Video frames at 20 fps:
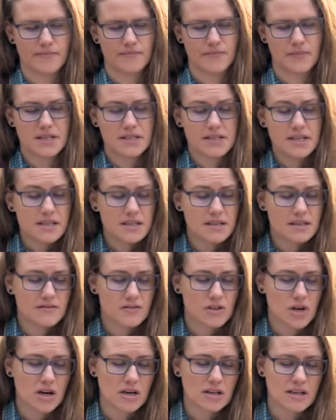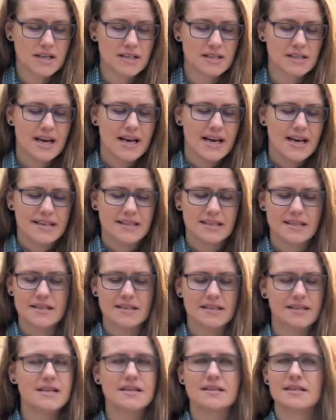The season of darkness is the
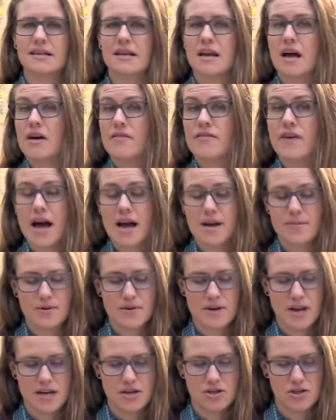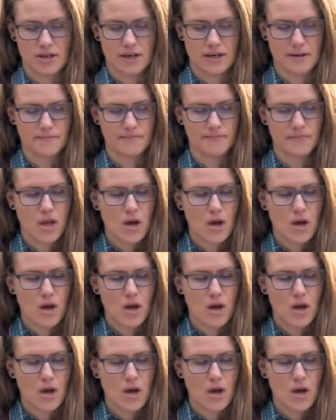season of hibernation,